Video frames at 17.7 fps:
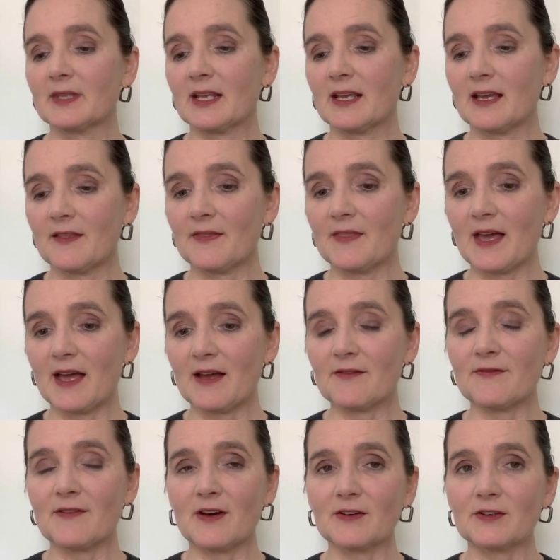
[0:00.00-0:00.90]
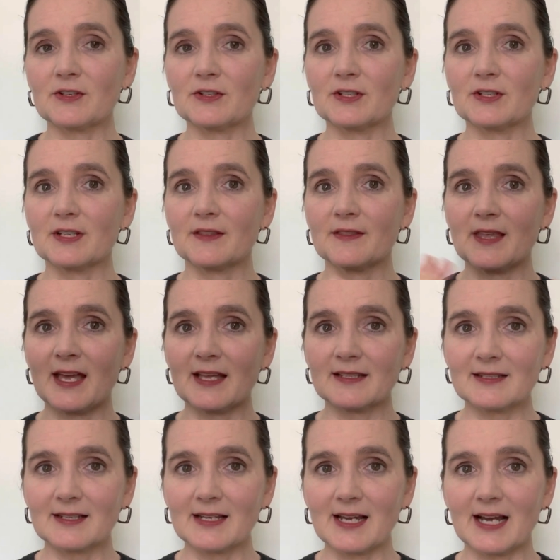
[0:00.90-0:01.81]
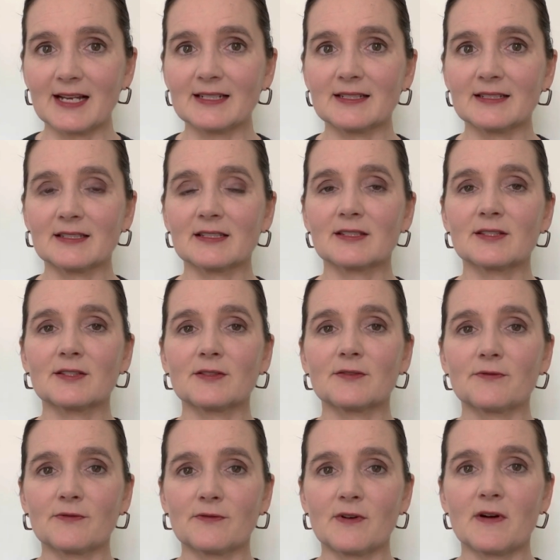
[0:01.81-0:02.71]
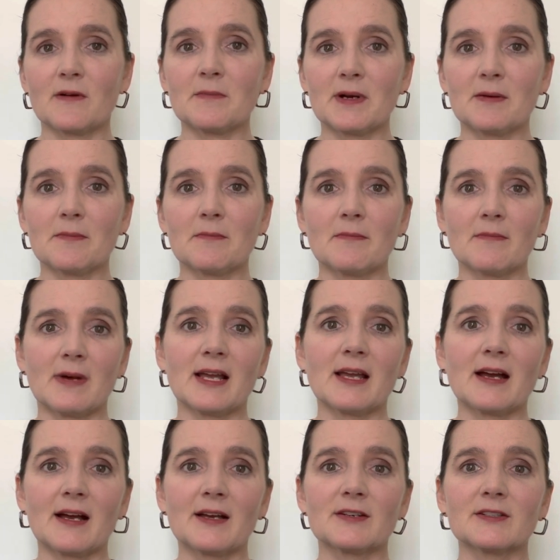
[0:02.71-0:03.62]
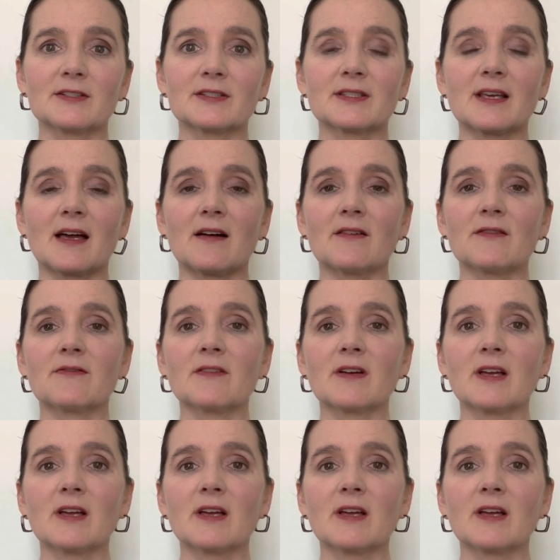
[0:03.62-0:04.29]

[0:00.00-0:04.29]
And that felt good. And that's guidance from my higher self.